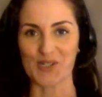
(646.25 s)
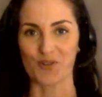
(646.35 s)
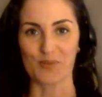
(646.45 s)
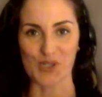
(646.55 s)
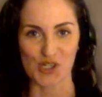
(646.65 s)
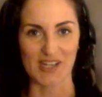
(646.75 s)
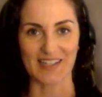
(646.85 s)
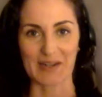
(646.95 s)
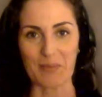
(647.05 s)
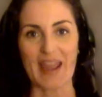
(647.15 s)
to a machine
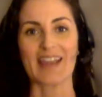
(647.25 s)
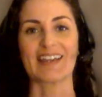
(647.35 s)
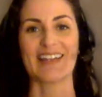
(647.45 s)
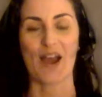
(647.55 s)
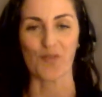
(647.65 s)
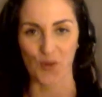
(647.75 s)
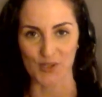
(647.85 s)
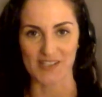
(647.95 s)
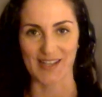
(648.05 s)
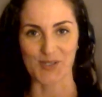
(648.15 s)
at a bank. And now, of
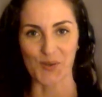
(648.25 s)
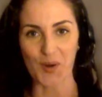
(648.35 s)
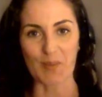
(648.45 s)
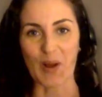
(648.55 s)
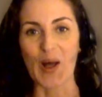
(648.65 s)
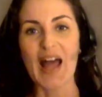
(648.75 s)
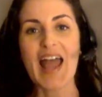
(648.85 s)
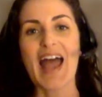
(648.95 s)
course, that's normal.